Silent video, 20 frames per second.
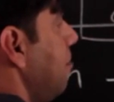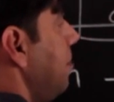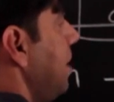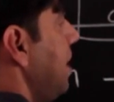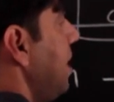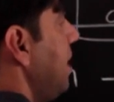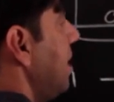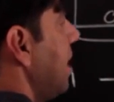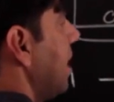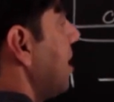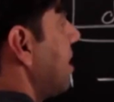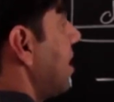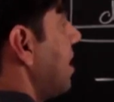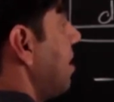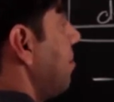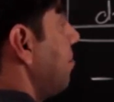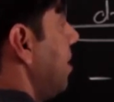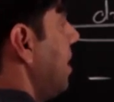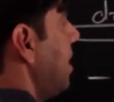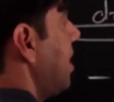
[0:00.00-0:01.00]
be
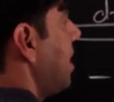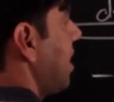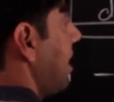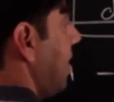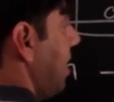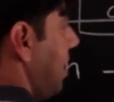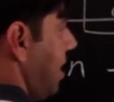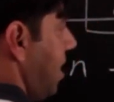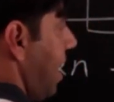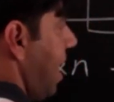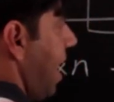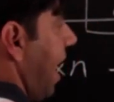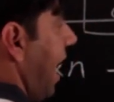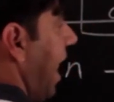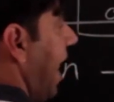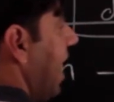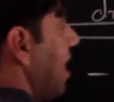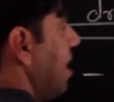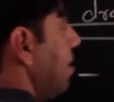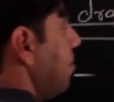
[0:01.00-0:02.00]
nothing but
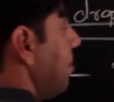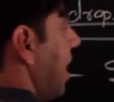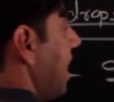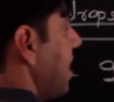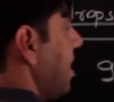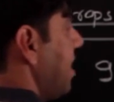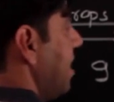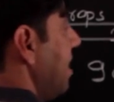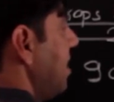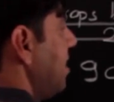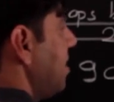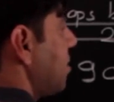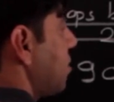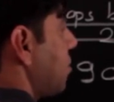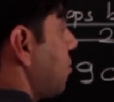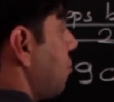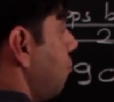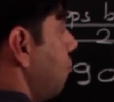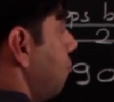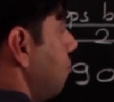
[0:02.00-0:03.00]
N minus
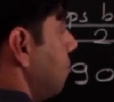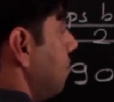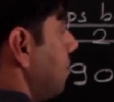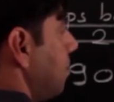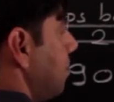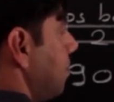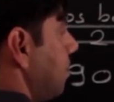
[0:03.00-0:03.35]
2.